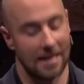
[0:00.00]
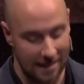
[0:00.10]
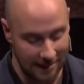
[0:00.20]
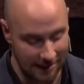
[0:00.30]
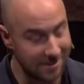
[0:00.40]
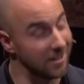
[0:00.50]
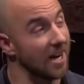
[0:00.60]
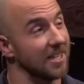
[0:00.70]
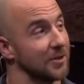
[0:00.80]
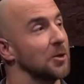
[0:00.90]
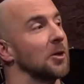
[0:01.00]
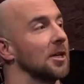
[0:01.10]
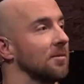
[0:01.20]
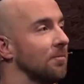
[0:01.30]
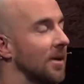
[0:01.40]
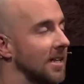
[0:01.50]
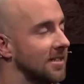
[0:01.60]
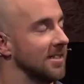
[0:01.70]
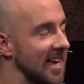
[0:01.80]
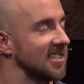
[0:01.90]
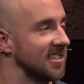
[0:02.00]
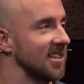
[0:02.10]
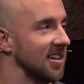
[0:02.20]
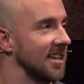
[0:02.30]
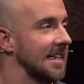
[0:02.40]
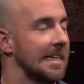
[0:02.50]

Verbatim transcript: And it's not as good, but it's necessary.